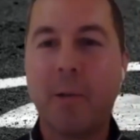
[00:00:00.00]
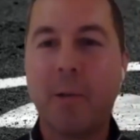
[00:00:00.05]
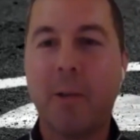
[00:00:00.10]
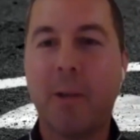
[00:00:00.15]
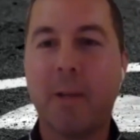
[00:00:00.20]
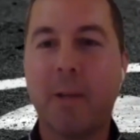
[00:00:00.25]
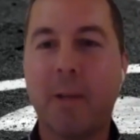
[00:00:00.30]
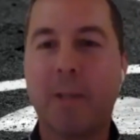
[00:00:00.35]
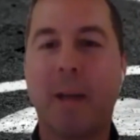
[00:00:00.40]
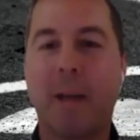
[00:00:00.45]
do
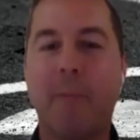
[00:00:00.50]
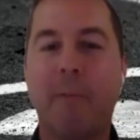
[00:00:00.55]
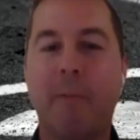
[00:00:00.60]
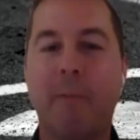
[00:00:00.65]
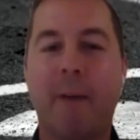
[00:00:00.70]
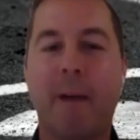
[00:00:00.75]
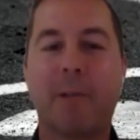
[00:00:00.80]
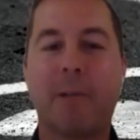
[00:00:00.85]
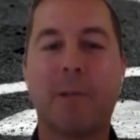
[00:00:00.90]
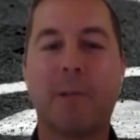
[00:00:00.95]
this type
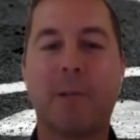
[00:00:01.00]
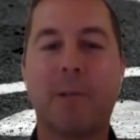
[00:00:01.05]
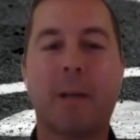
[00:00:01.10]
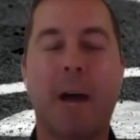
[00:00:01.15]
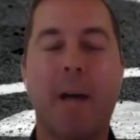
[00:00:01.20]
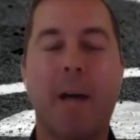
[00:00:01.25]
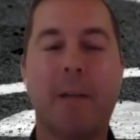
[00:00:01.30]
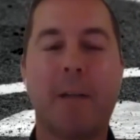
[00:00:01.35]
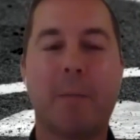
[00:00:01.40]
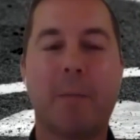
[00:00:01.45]
of
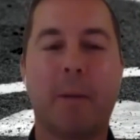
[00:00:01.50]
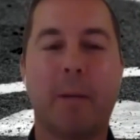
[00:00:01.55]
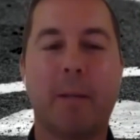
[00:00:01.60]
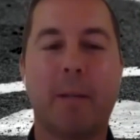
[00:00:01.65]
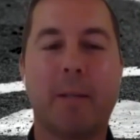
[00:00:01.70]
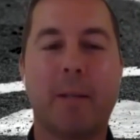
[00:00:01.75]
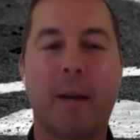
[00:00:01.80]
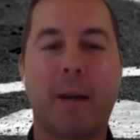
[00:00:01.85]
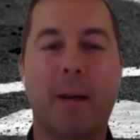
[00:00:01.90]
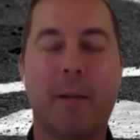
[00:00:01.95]
exercise.
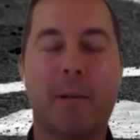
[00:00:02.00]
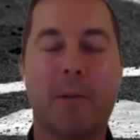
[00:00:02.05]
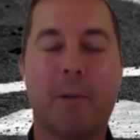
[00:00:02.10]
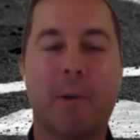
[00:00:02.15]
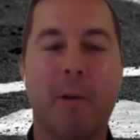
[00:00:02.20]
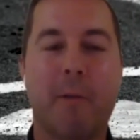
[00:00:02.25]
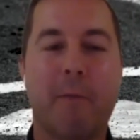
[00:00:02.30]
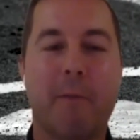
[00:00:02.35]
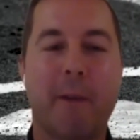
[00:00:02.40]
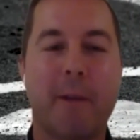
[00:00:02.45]
But uh,
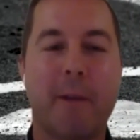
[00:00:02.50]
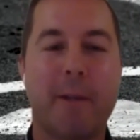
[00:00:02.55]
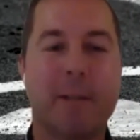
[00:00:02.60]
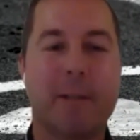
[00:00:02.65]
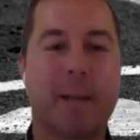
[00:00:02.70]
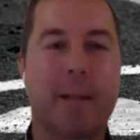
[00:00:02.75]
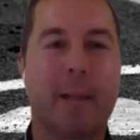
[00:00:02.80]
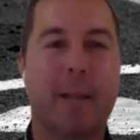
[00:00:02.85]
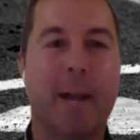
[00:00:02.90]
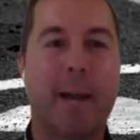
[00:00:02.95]
to our friends in
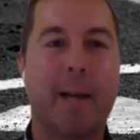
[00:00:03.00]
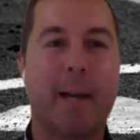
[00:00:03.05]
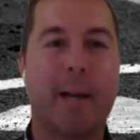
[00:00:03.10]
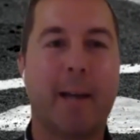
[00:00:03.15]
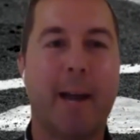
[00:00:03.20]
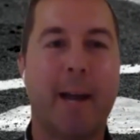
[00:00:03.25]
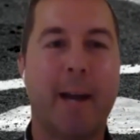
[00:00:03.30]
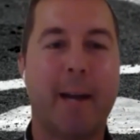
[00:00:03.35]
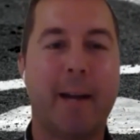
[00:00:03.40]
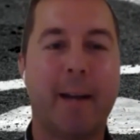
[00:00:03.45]
Atlantic
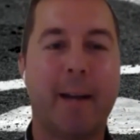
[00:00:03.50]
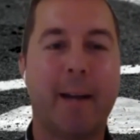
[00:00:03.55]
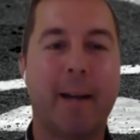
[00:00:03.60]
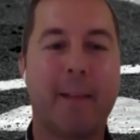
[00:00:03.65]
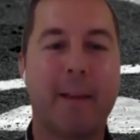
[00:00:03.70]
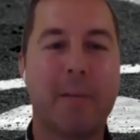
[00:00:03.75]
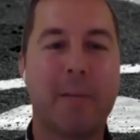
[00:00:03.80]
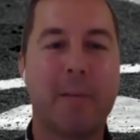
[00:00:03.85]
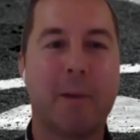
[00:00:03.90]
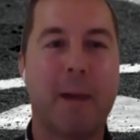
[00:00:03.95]
Canada,
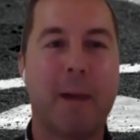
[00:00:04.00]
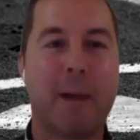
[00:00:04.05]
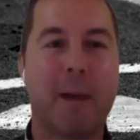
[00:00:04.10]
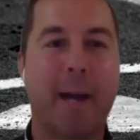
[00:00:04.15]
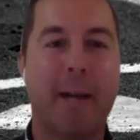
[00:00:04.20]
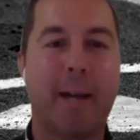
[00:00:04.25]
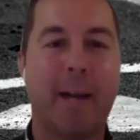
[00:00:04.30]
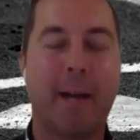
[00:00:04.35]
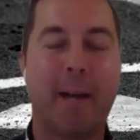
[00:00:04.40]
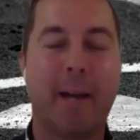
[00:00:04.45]
thanks for
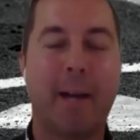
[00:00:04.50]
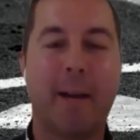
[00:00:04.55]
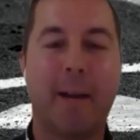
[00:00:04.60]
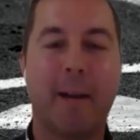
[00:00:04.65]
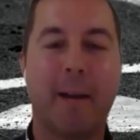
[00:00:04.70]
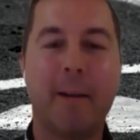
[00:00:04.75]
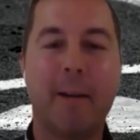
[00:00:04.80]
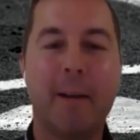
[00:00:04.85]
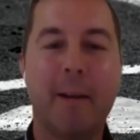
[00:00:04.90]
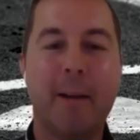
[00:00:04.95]
hanging in,
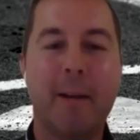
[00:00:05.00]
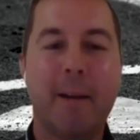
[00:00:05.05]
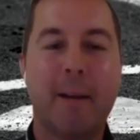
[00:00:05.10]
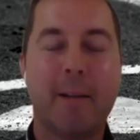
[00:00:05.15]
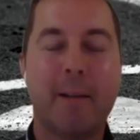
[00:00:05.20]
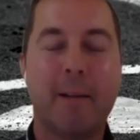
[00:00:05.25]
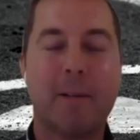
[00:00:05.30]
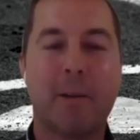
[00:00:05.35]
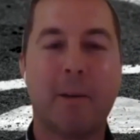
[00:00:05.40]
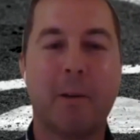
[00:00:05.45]
and
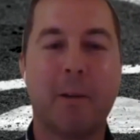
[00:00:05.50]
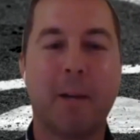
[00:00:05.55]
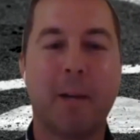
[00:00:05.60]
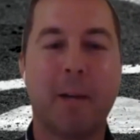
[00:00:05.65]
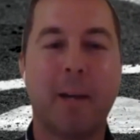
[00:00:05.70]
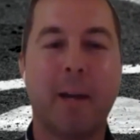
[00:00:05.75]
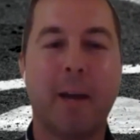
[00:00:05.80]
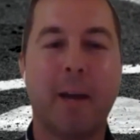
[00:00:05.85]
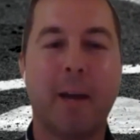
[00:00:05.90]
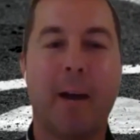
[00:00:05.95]
and
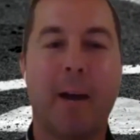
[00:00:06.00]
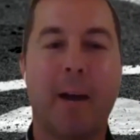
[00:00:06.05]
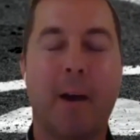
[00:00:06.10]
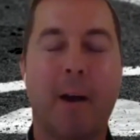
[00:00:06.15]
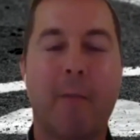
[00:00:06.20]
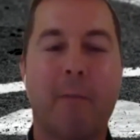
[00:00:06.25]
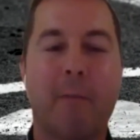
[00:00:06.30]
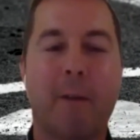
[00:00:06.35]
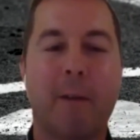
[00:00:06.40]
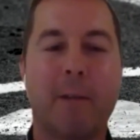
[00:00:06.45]
certainly
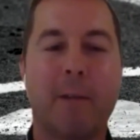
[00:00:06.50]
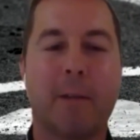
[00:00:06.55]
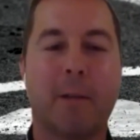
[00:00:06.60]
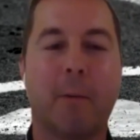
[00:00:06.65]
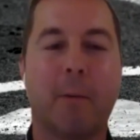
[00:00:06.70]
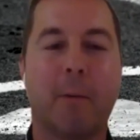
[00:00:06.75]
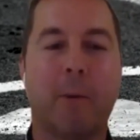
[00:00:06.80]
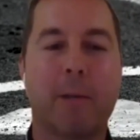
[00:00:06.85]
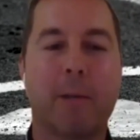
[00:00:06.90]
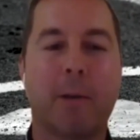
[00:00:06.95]
our friends on
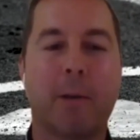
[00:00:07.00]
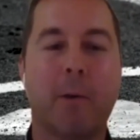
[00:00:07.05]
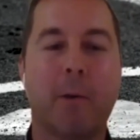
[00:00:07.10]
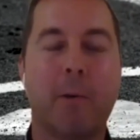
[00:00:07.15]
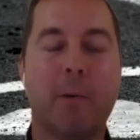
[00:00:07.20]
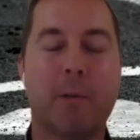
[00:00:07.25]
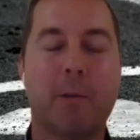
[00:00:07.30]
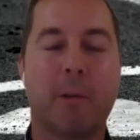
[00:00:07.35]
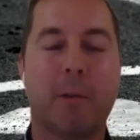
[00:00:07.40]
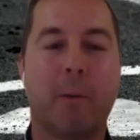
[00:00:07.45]
the west
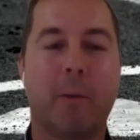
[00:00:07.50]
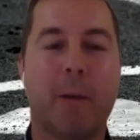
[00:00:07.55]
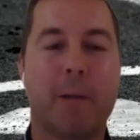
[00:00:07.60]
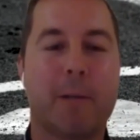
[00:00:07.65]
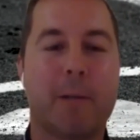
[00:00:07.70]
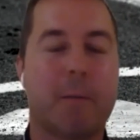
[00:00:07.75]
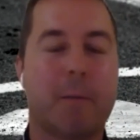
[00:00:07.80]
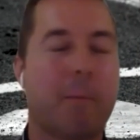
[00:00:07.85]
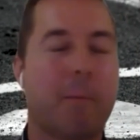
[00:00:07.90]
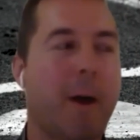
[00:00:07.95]
coast or the
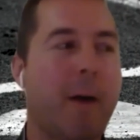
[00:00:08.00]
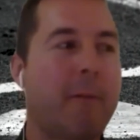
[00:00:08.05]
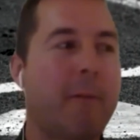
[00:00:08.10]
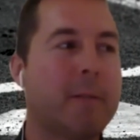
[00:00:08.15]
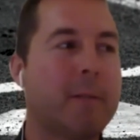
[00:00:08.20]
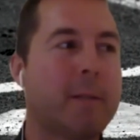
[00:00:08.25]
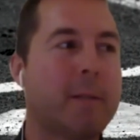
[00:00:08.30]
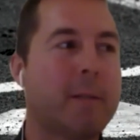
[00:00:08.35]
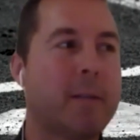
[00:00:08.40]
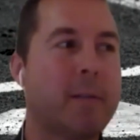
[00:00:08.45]
western
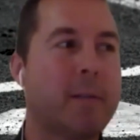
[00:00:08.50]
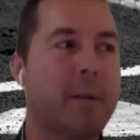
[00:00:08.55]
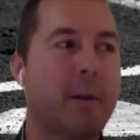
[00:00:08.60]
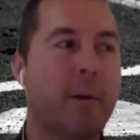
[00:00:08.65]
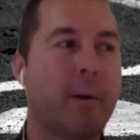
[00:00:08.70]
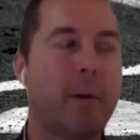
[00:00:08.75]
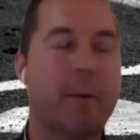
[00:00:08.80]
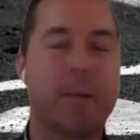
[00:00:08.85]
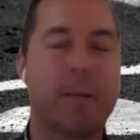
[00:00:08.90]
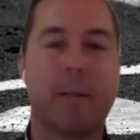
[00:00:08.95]
provinces. You
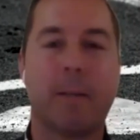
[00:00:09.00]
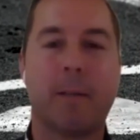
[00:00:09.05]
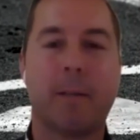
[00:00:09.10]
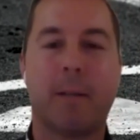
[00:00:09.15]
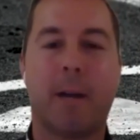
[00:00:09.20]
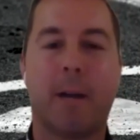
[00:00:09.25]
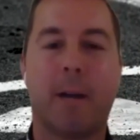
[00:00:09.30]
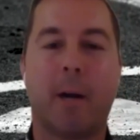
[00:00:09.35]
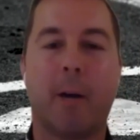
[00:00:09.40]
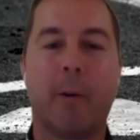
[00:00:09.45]
know, it's
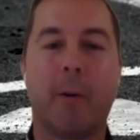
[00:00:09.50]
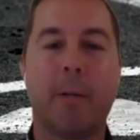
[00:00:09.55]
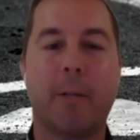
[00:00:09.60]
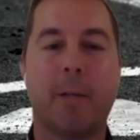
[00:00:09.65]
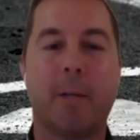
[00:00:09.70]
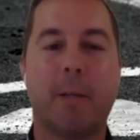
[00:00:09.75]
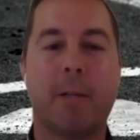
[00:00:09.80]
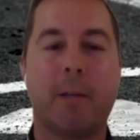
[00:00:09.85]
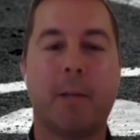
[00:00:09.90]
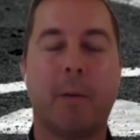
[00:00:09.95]
it's not
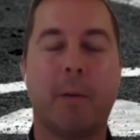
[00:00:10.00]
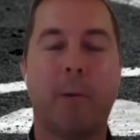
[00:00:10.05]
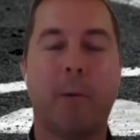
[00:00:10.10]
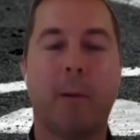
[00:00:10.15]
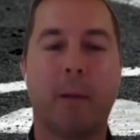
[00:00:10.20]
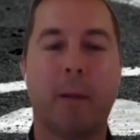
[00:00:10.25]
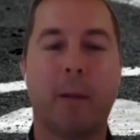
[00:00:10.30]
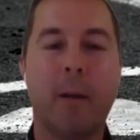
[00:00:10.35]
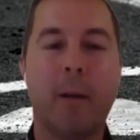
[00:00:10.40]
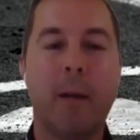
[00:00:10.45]
always easy
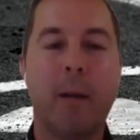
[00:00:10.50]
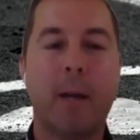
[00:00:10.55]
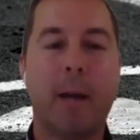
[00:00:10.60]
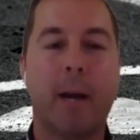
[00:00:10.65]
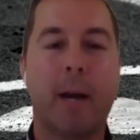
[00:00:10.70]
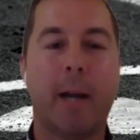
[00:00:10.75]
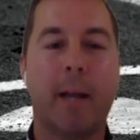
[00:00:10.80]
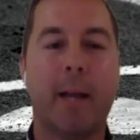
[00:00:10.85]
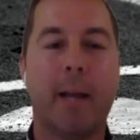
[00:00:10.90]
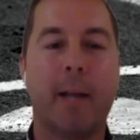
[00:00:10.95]
with the,
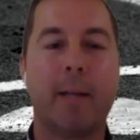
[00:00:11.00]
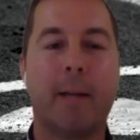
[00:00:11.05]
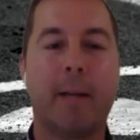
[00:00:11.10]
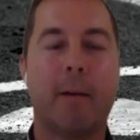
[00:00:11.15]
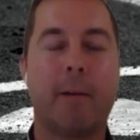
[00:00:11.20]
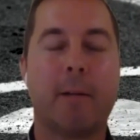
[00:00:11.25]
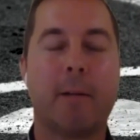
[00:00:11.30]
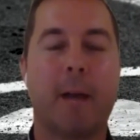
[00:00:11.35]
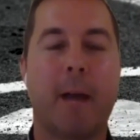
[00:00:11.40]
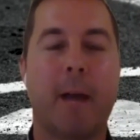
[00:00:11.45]
kind of that
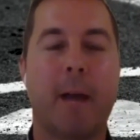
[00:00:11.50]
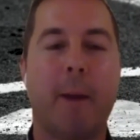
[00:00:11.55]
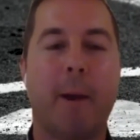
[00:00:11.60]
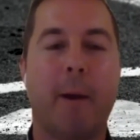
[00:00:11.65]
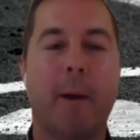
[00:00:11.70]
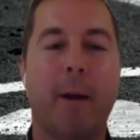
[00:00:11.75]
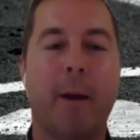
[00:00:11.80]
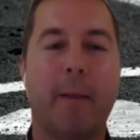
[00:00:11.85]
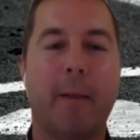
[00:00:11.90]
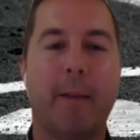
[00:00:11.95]
dinner time
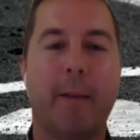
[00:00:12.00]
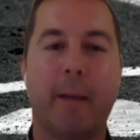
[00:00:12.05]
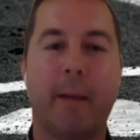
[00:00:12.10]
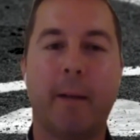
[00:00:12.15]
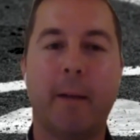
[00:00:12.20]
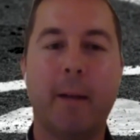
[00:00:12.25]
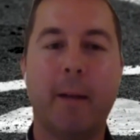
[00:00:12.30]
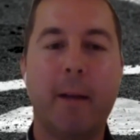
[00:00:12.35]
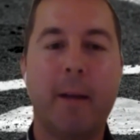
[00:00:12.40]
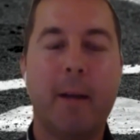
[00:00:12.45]
area, and then
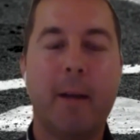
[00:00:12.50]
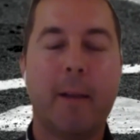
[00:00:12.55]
